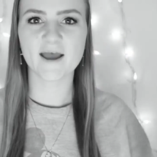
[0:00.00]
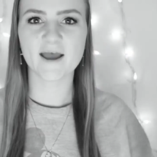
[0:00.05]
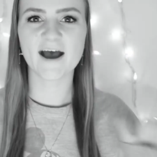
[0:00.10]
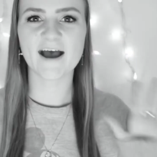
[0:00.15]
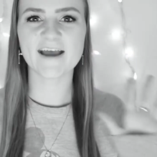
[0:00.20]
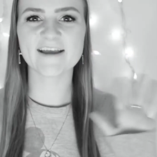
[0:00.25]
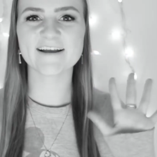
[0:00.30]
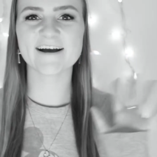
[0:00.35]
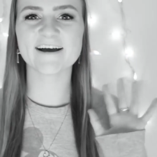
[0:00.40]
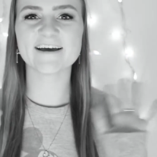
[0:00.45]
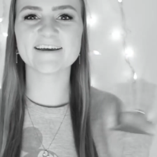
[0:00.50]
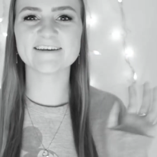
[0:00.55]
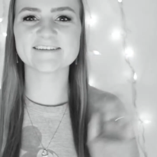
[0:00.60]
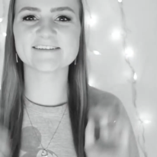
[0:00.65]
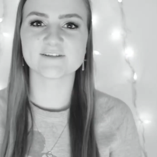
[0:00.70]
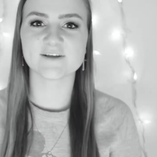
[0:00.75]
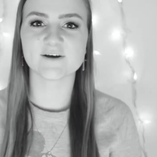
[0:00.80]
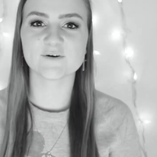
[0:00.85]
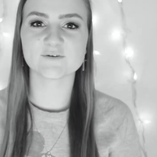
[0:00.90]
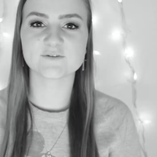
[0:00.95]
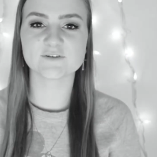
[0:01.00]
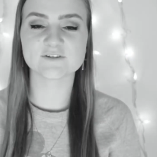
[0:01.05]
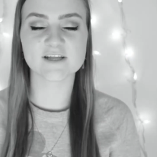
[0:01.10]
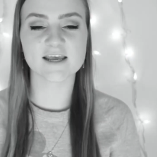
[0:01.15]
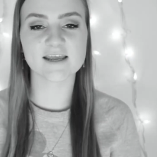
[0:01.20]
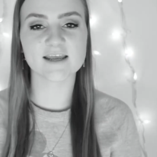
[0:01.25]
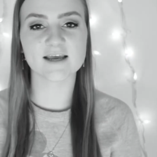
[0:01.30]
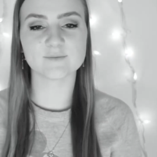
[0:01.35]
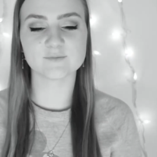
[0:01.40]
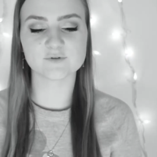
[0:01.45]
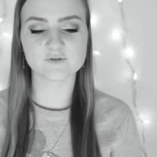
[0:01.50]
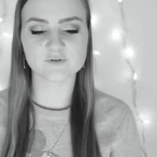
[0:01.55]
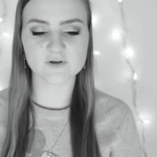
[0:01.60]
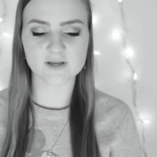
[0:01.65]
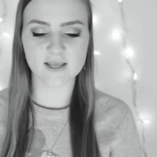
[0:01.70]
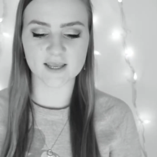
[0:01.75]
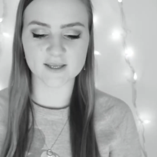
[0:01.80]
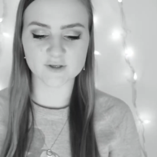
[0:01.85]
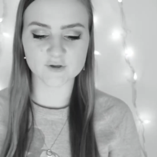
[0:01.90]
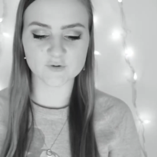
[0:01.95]
Hi guys, so today I'm
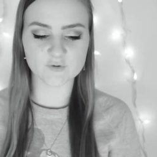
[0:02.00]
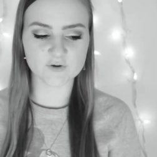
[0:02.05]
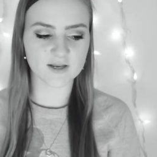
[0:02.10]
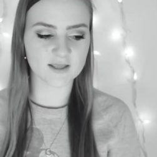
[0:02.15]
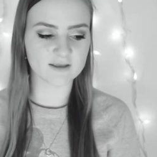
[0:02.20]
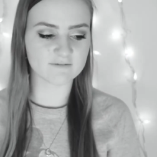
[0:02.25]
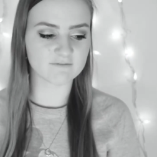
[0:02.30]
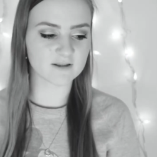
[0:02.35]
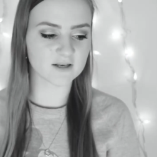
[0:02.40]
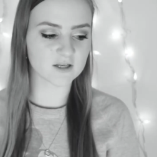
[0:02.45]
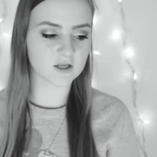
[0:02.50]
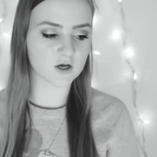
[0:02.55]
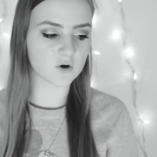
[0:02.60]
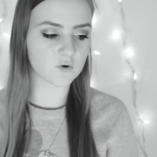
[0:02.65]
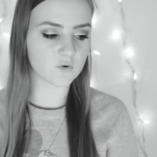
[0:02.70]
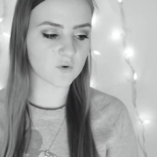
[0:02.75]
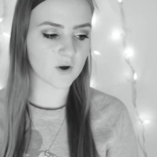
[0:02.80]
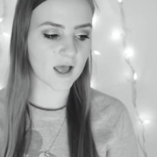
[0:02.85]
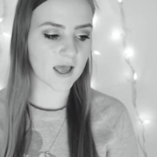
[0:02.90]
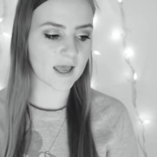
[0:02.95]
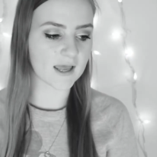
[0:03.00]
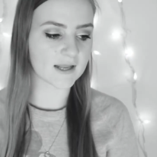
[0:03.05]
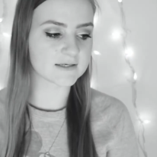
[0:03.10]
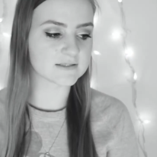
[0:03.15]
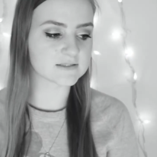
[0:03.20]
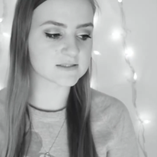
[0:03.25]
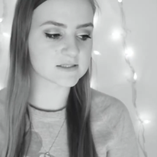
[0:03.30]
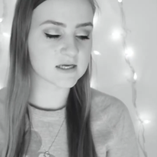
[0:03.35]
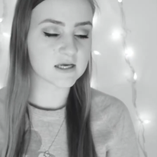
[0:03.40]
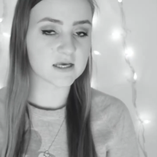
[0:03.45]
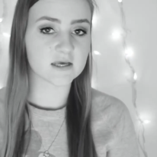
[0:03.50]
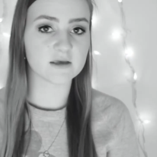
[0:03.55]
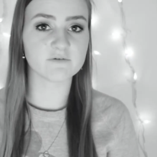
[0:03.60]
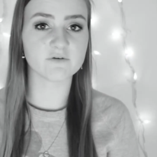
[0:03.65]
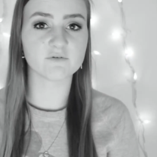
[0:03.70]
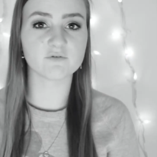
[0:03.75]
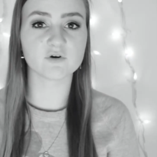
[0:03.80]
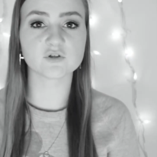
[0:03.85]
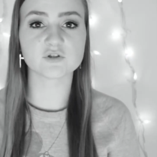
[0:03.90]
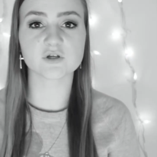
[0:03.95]
doing a Q&A video and if
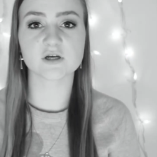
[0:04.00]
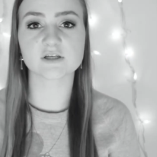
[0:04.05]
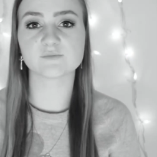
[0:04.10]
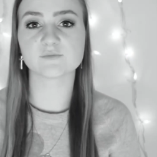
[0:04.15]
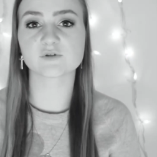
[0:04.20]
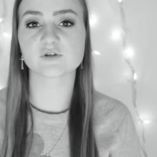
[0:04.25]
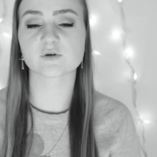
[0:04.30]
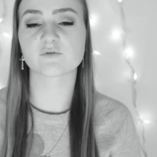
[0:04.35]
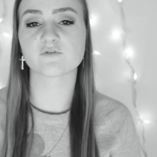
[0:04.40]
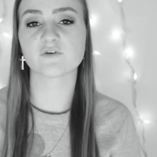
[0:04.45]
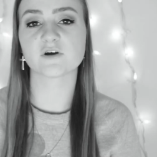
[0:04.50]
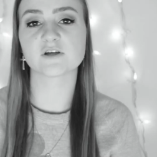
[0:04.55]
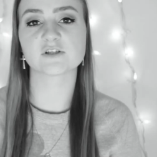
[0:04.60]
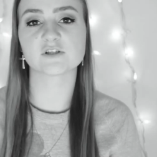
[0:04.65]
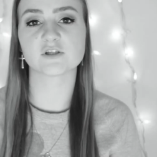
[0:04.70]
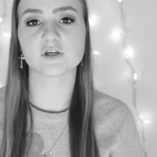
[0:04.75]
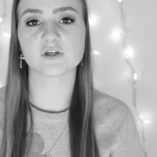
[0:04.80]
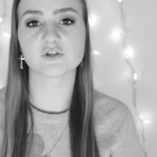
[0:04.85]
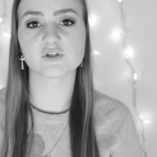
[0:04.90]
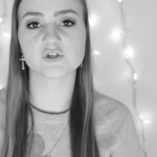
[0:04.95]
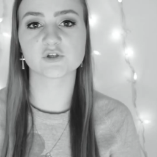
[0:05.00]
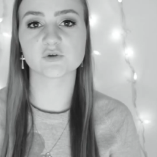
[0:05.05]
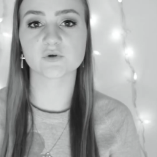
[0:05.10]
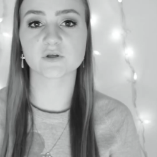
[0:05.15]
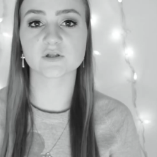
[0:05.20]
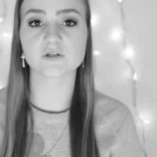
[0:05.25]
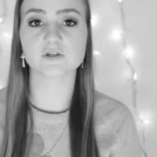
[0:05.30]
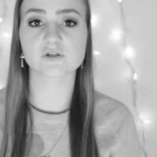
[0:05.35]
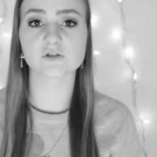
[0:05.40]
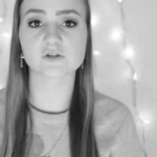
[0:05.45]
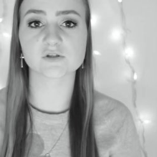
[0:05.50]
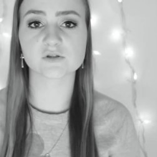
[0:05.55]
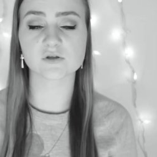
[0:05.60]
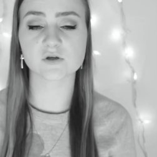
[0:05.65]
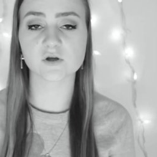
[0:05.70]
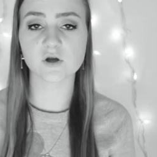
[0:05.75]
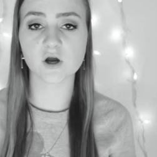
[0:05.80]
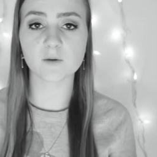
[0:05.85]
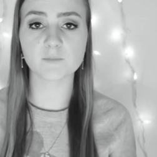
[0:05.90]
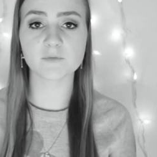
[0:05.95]
you want to ask me some questions you can just
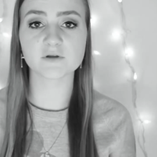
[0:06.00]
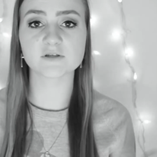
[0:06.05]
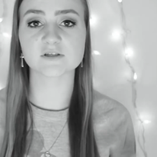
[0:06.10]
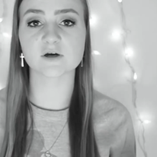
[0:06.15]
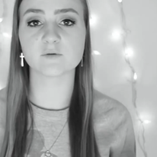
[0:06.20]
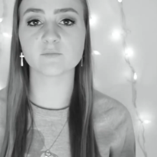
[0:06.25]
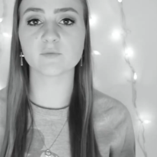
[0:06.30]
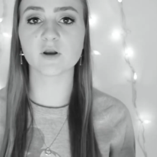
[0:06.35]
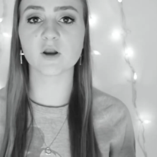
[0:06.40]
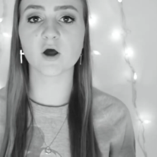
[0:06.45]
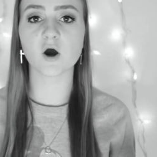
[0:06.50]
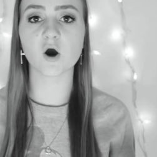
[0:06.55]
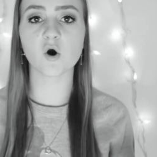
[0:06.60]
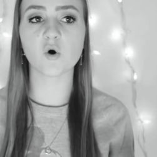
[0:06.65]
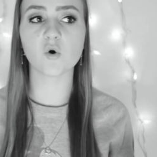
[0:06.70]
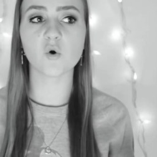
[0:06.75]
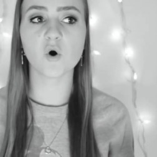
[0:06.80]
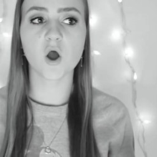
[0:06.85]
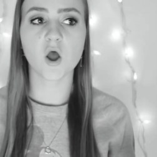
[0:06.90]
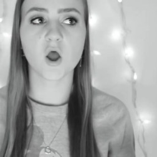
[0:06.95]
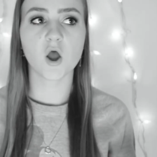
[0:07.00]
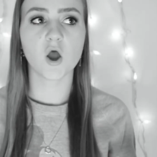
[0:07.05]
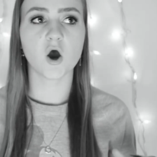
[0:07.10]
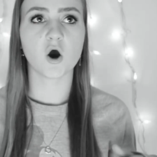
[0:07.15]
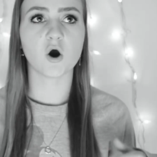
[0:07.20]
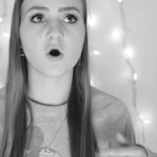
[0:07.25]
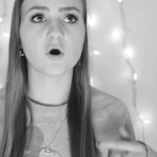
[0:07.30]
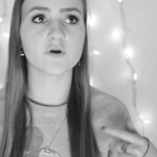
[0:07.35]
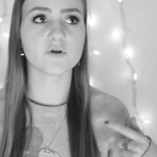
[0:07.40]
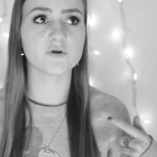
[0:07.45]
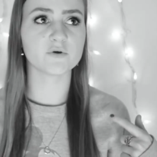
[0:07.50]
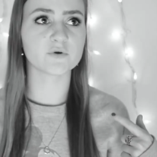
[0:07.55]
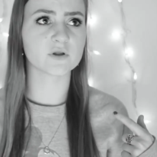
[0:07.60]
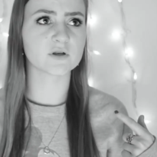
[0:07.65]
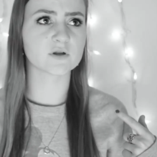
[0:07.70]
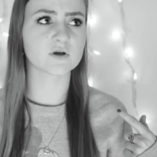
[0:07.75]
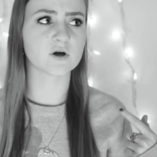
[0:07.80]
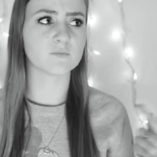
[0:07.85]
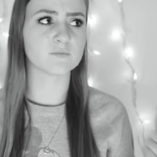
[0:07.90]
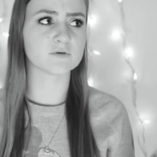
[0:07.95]
comment down below or you
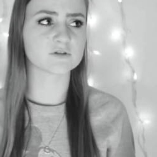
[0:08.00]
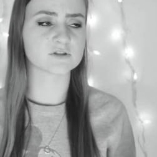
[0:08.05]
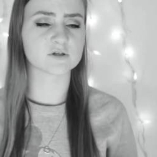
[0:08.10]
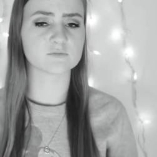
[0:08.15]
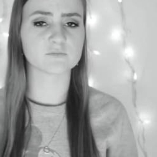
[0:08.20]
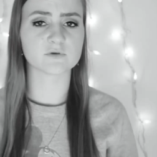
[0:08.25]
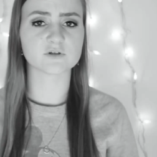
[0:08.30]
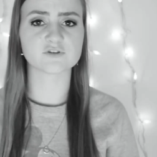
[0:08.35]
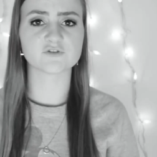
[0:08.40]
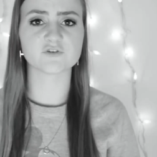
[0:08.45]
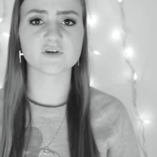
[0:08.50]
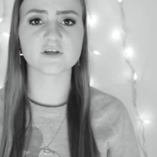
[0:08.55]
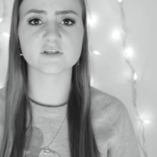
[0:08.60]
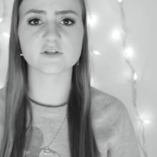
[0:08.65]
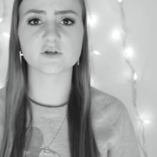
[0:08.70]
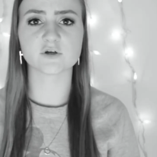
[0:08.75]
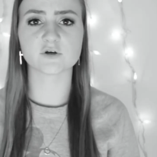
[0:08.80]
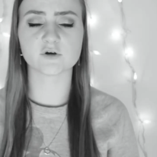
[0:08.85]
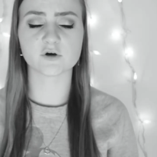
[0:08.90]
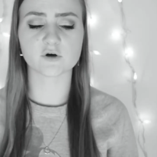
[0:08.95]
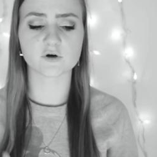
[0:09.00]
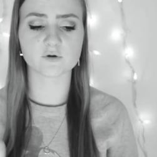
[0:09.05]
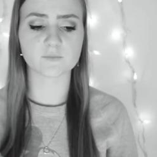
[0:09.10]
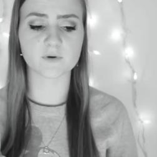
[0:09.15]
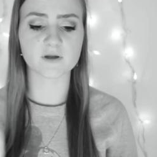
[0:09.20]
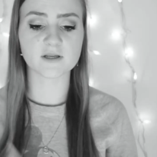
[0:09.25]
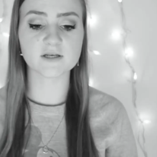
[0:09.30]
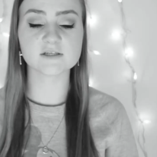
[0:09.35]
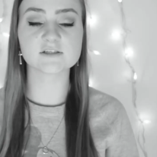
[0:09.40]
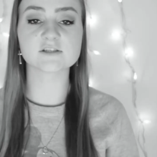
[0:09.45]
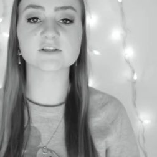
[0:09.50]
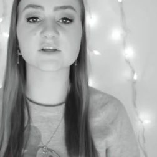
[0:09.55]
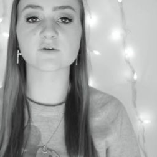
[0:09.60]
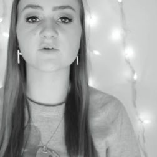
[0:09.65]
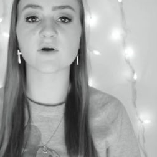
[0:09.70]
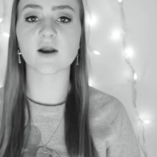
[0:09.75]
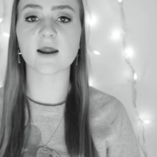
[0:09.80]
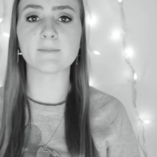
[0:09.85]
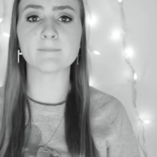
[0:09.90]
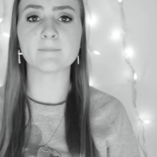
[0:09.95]
can comment on my Twitter or my
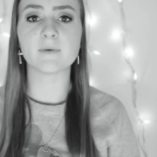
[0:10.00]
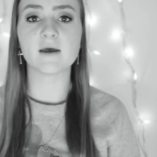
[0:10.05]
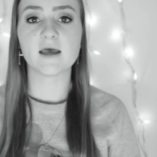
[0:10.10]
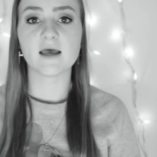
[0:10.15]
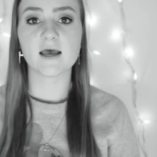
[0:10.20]
Instagram